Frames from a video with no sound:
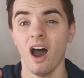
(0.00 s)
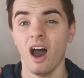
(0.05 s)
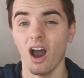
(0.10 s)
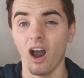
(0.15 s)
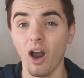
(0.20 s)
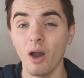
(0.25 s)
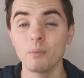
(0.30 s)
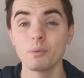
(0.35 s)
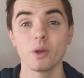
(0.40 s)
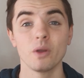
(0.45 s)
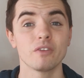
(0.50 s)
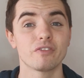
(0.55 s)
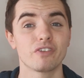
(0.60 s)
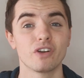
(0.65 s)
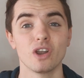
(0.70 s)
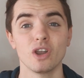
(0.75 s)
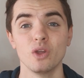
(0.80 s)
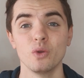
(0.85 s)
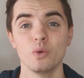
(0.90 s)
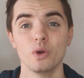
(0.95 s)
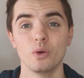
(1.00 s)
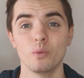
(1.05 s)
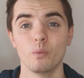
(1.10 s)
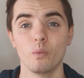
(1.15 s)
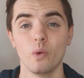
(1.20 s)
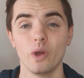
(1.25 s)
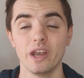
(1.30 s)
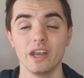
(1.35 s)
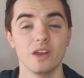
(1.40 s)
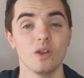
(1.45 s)
I'm going for a Luton
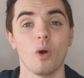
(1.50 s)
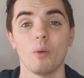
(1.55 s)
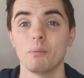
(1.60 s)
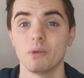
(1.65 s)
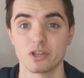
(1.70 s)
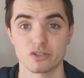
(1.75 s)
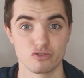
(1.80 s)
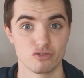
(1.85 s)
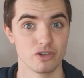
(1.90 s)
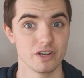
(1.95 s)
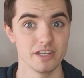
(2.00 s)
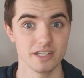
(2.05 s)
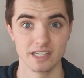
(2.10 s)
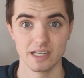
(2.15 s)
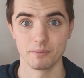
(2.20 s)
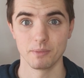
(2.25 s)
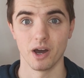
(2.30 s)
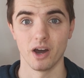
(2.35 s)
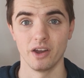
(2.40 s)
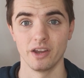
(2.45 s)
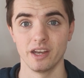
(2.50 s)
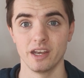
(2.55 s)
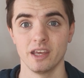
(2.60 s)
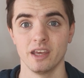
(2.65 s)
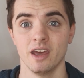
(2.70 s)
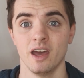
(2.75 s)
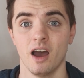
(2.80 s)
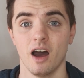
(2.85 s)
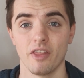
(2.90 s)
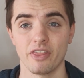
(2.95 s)
win, not much reasoning behind
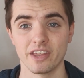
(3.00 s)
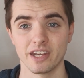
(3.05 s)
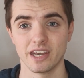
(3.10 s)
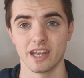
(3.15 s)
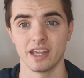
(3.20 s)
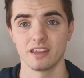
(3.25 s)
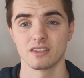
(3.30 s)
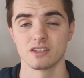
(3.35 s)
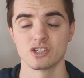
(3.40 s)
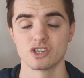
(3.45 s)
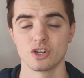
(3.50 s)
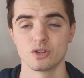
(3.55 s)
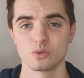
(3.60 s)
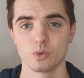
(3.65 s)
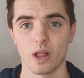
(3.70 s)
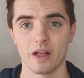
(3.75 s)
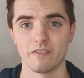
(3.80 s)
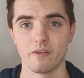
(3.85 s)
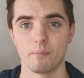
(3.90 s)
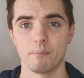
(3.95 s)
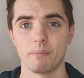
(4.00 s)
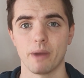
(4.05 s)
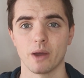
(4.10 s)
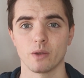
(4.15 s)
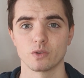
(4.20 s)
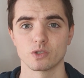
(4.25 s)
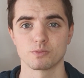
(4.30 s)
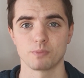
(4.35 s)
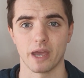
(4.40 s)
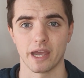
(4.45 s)
it. I think Nathan Jones will have a
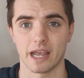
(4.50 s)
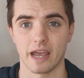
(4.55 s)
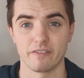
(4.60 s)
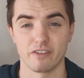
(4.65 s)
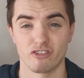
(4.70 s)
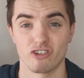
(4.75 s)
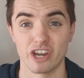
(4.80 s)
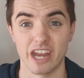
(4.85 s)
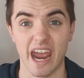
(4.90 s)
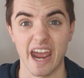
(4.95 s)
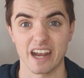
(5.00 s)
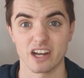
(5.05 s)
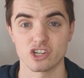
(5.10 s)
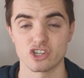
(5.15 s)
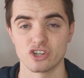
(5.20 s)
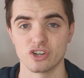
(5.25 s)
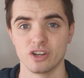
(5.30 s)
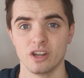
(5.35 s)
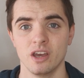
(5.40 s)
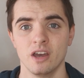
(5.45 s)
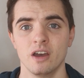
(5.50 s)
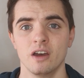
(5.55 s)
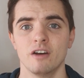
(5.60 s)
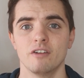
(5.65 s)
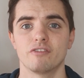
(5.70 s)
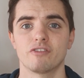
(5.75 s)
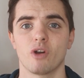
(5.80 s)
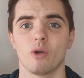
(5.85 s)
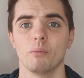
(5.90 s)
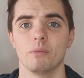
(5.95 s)
bounce back, have a reaction
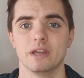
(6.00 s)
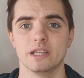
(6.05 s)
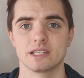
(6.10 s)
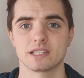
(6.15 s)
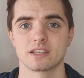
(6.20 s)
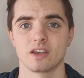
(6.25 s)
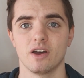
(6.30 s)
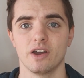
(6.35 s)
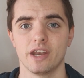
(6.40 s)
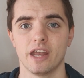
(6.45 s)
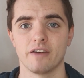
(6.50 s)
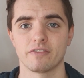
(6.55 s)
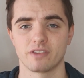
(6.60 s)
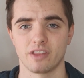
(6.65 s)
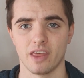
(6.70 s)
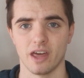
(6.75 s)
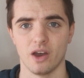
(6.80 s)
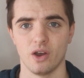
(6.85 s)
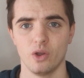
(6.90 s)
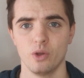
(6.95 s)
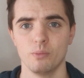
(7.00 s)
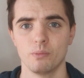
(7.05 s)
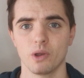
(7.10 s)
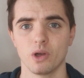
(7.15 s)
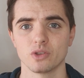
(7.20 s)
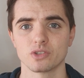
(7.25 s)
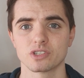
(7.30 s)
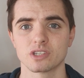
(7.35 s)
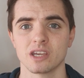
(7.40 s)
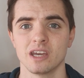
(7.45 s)
from his side after that home
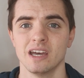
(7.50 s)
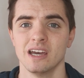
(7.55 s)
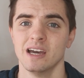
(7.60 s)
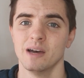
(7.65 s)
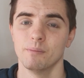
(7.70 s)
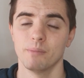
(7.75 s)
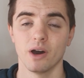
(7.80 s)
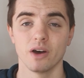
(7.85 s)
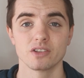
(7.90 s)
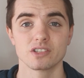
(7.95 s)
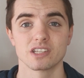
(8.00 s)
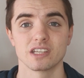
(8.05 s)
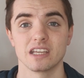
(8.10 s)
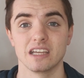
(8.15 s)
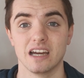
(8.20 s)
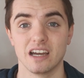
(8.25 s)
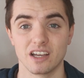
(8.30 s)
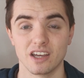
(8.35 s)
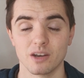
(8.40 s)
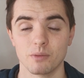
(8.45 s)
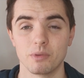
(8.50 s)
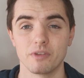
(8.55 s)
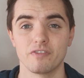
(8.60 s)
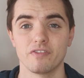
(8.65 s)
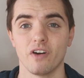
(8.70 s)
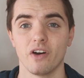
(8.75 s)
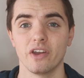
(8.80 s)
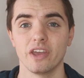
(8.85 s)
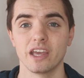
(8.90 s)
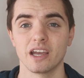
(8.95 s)
loss. Barnsley are going to be
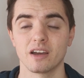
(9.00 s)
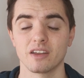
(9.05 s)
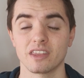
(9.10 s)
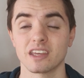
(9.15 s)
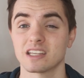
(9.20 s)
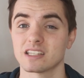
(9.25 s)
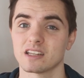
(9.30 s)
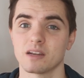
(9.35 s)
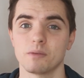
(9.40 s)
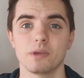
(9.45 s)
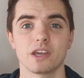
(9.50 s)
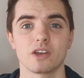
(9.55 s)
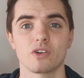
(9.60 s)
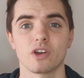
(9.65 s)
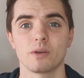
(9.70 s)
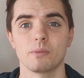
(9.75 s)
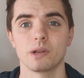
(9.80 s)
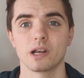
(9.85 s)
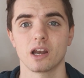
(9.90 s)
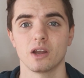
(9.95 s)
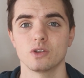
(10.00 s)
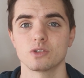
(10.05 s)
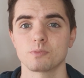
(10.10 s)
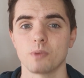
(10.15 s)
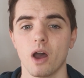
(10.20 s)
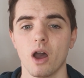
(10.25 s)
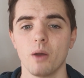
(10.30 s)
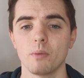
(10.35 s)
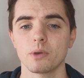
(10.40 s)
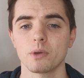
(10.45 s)
fighting. I think it's going to be incredibly close, but
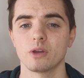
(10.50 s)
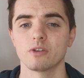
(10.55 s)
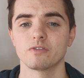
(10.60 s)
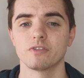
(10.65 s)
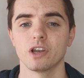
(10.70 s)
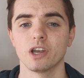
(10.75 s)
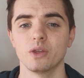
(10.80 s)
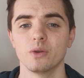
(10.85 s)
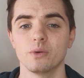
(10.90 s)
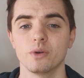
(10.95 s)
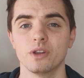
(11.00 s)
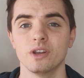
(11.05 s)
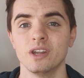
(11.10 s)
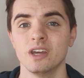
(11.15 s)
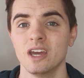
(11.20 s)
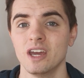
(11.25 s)
I'm going for Luton.